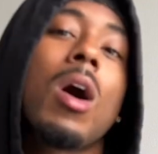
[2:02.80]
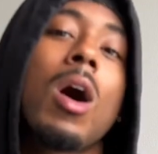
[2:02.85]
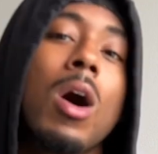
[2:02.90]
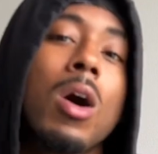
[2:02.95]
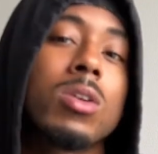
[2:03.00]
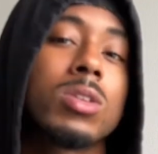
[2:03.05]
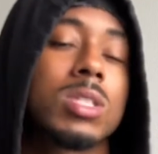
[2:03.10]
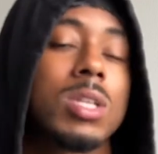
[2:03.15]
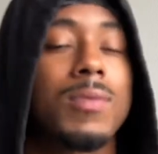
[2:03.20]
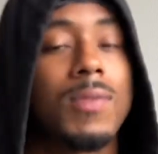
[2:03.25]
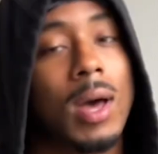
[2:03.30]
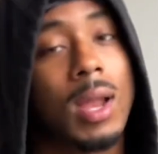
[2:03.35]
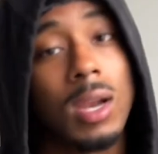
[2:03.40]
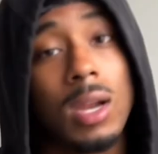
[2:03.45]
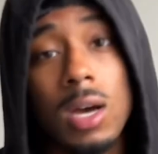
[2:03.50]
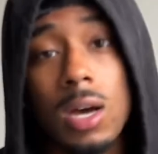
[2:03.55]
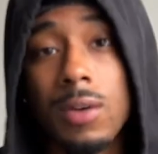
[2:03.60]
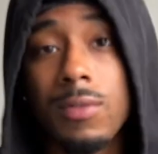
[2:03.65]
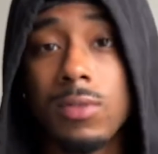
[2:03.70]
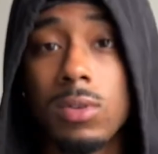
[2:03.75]
own self, I
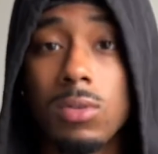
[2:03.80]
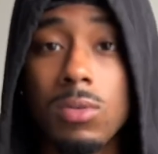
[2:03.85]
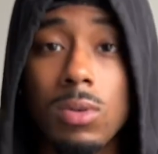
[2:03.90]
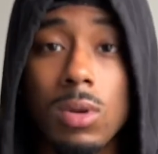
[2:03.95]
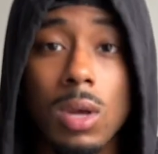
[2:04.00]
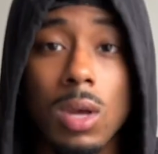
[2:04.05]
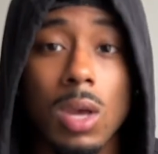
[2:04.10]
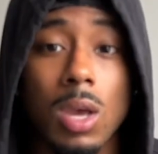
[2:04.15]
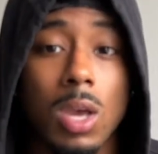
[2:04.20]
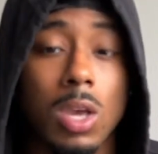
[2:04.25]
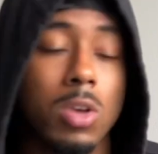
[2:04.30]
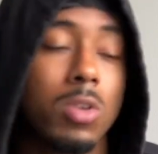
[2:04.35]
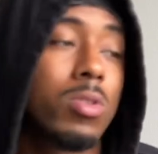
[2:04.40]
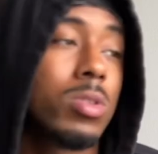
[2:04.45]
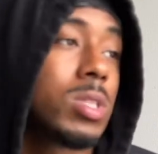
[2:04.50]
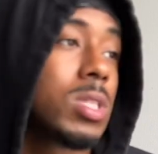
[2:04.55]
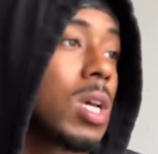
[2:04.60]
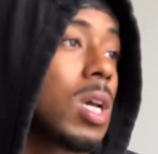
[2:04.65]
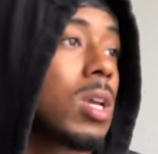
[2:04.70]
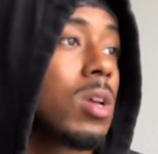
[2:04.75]
love you. You could
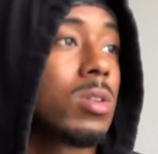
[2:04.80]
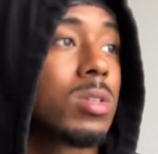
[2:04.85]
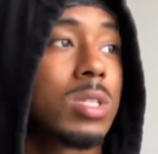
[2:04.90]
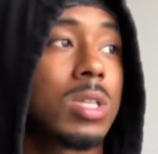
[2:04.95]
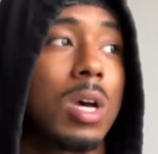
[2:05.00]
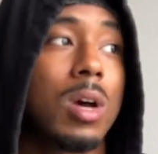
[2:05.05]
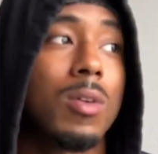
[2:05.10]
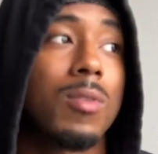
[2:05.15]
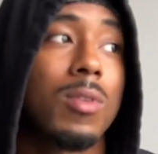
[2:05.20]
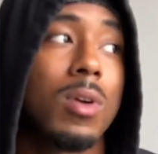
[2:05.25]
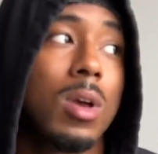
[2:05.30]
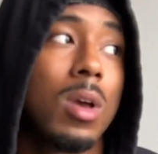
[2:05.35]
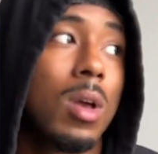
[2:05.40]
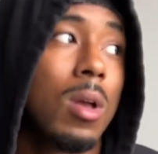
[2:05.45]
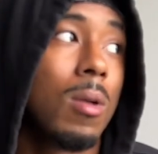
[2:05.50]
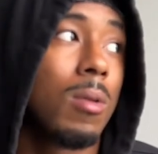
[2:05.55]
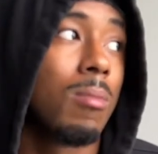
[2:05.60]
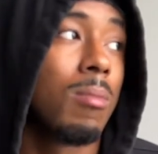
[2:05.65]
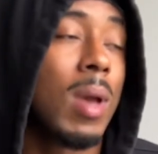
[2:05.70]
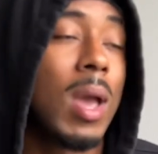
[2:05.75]
tell yourself,
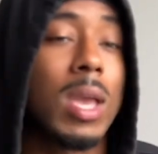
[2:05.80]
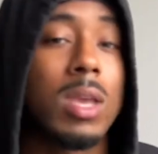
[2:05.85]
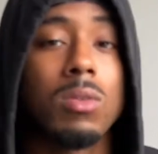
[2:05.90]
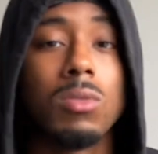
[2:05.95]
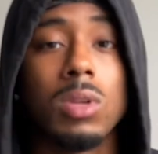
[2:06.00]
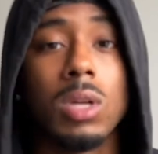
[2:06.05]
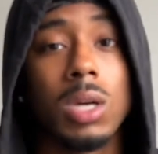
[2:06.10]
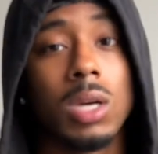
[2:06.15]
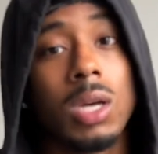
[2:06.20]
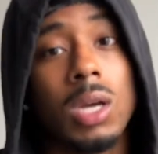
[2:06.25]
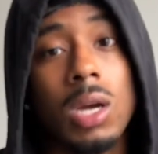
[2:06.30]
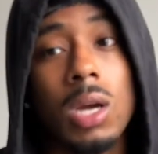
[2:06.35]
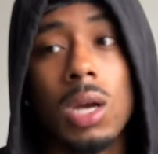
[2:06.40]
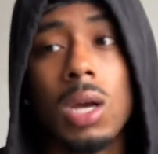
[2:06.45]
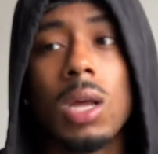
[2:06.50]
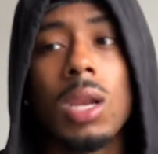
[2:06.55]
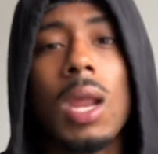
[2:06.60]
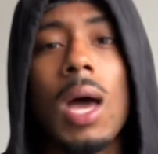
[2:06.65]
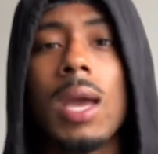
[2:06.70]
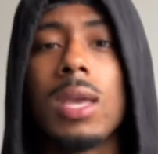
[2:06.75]
man, you look
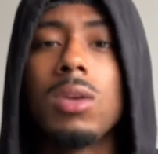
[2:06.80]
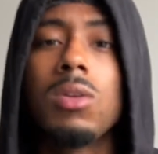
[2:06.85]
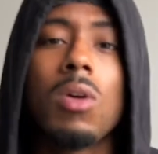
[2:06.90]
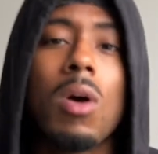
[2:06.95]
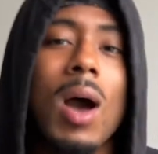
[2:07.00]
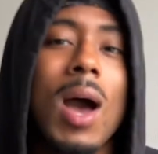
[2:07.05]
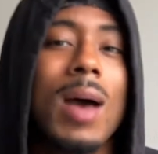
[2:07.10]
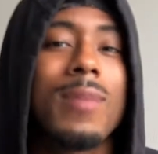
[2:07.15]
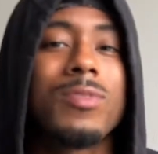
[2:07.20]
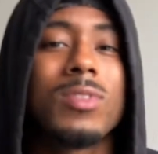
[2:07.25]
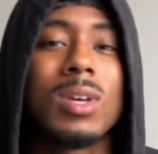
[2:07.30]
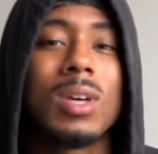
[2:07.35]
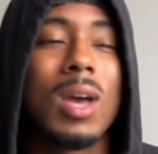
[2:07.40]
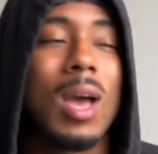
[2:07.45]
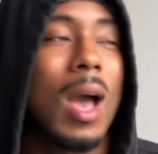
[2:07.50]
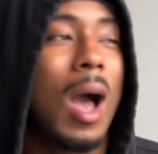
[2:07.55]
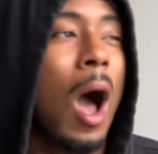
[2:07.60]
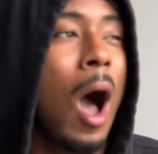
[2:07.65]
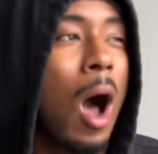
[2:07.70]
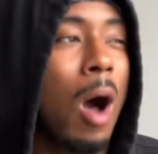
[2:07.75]
good. Like, you don't have to
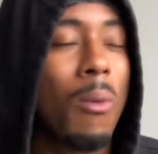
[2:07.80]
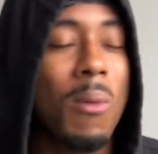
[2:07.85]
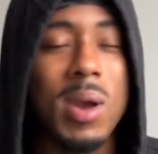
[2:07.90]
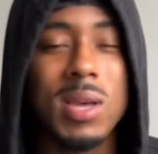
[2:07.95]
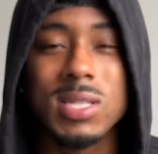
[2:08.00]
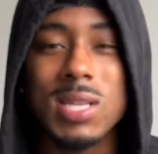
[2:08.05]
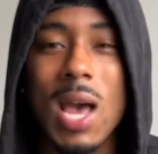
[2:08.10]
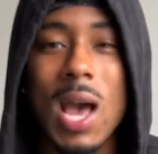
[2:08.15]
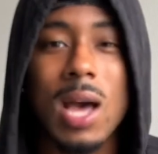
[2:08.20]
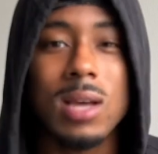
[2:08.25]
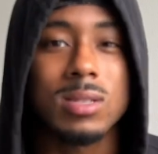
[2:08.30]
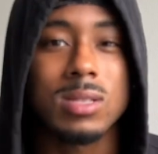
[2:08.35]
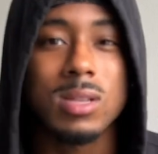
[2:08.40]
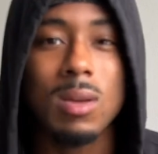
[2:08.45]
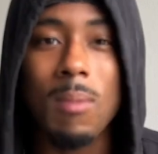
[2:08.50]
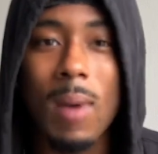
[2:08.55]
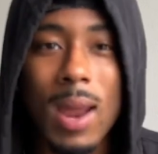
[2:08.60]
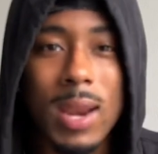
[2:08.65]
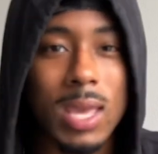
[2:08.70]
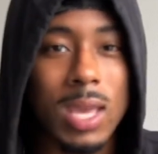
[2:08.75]
always have
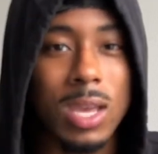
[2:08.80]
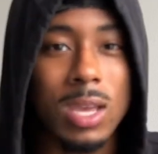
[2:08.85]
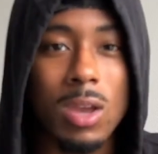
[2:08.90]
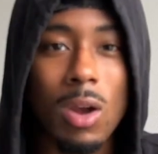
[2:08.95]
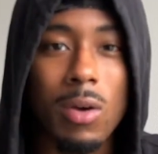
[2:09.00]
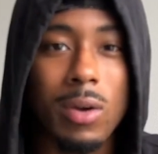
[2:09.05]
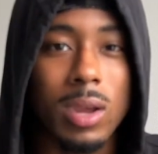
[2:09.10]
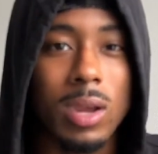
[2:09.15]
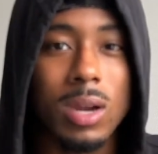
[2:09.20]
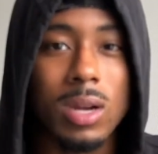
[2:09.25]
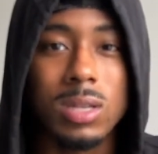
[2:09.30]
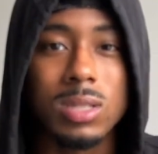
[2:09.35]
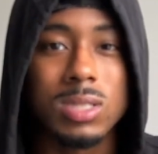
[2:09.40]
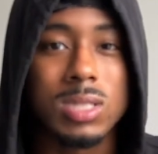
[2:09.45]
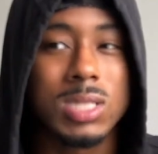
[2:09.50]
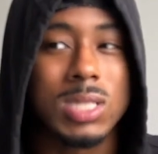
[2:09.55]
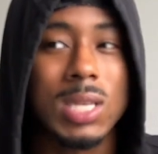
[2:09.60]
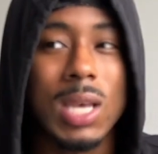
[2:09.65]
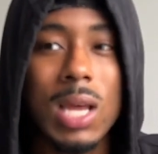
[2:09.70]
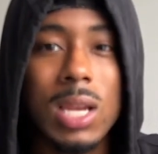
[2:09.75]
somebody in your ear
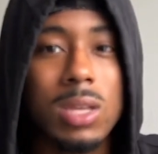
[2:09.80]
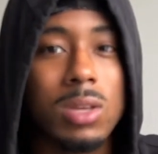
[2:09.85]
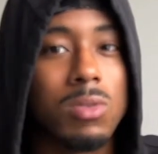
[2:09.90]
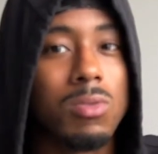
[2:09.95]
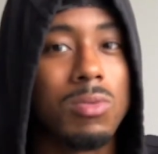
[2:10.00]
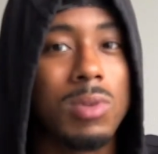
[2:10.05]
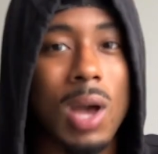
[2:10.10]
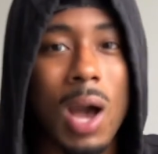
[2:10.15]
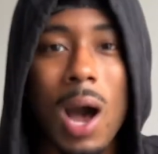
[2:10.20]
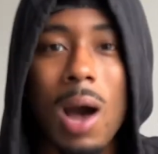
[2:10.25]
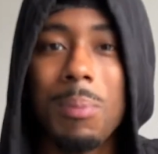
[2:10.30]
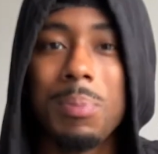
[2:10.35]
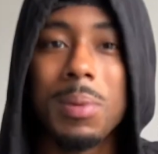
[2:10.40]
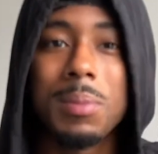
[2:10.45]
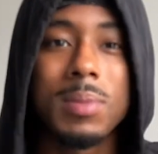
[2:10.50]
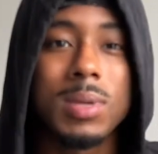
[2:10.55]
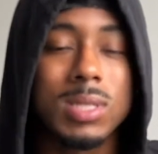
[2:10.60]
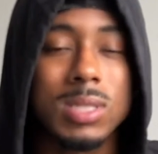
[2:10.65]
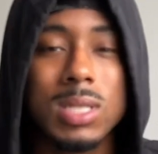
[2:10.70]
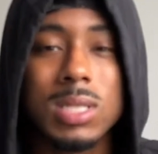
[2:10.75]
telling you
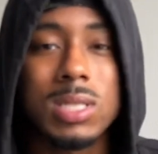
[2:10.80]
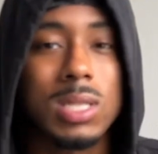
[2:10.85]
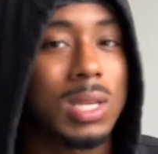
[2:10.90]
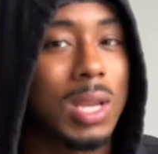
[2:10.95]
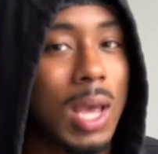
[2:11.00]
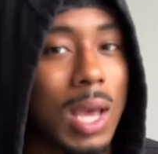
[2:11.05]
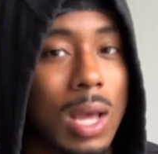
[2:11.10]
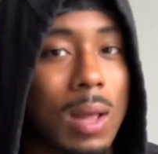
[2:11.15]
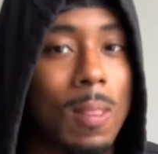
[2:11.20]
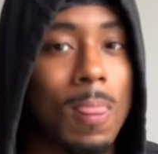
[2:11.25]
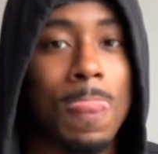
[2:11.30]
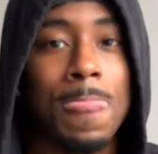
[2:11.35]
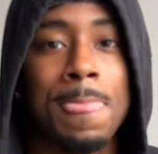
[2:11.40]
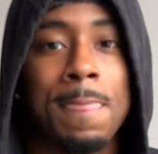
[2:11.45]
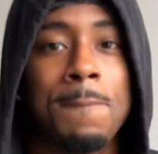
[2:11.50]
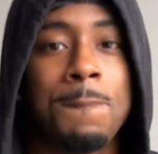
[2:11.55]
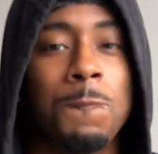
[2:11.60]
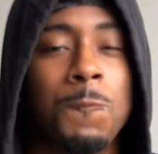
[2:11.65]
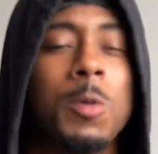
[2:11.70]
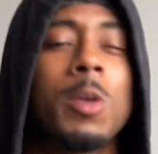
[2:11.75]
compliments, this and that.
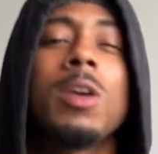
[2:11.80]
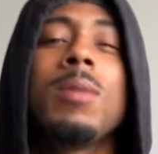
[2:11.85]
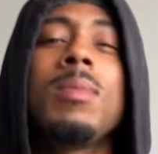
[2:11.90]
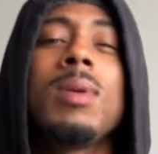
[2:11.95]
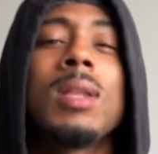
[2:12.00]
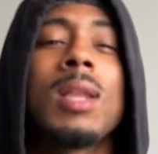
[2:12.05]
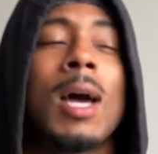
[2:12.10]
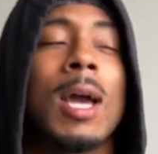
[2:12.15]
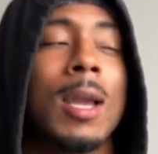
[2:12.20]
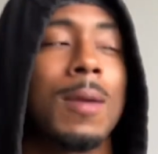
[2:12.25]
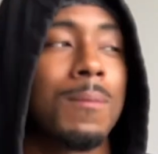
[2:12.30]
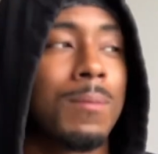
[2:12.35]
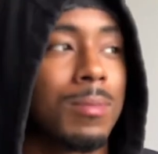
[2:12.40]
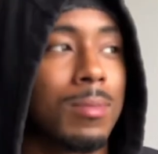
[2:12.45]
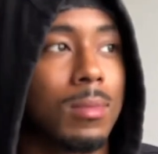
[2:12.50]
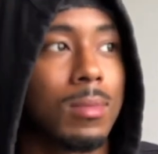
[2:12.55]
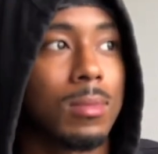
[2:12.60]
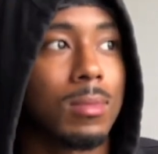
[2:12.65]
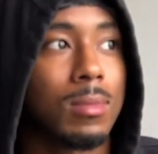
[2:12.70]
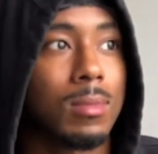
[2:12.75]
Feel me? Like,
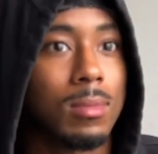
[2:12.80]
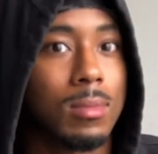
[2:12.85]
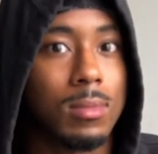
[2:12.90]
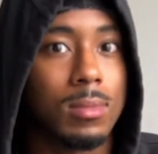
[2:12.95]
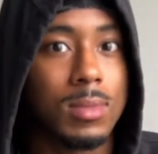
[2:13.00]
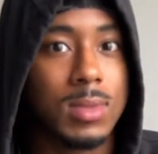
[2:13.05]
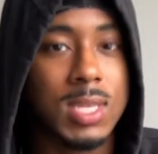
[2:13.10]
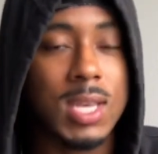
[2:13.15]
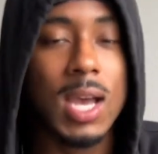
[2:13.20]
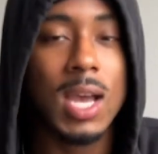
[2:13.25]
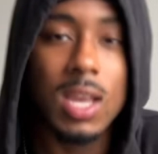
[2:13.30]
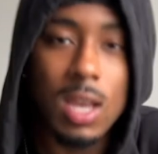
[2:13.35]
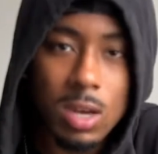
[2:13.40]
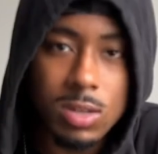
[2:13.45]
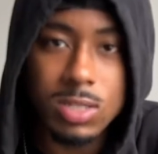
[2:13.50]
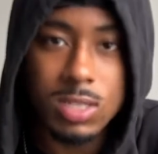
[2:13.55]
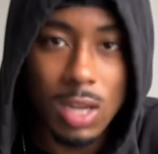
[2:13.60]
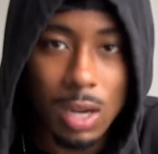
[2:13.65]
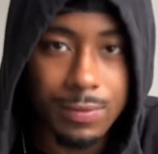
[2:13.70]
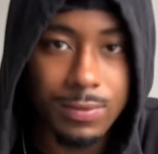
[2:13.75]
tell
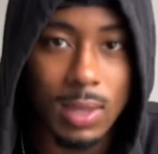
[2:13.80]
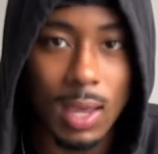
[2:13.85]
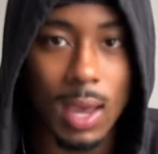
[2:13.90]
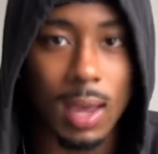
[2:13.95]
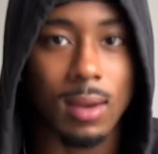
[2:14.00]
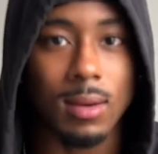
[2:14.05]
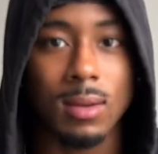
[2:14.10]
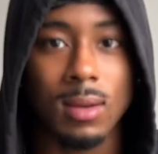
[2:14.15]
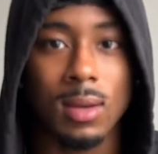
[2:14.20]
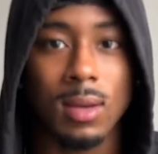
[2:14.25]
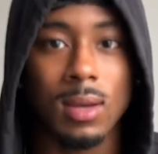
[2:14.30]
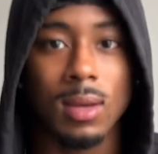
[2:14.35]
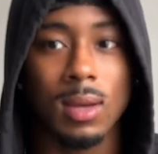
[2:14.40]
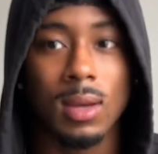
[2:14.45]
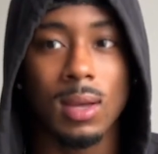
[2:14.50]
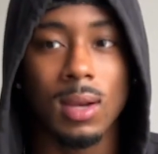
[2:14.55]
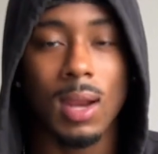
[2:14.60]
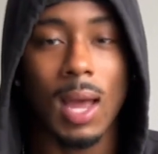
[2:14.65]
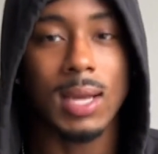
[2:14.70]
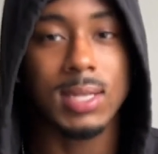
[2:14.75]
yourself that.
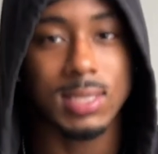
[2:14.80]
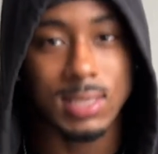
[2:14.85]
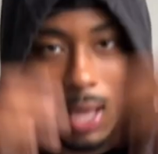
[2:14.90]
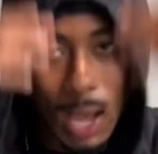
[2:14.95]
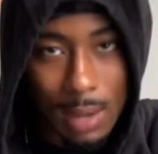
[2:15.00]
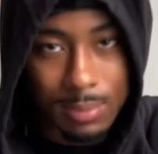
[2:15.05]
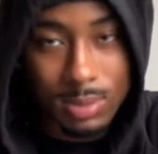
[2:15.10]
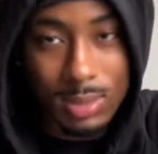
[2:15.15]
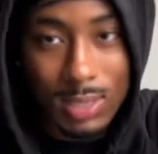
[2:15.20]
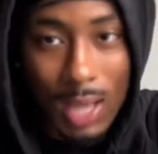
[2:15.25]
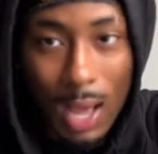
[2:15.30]
Like, stop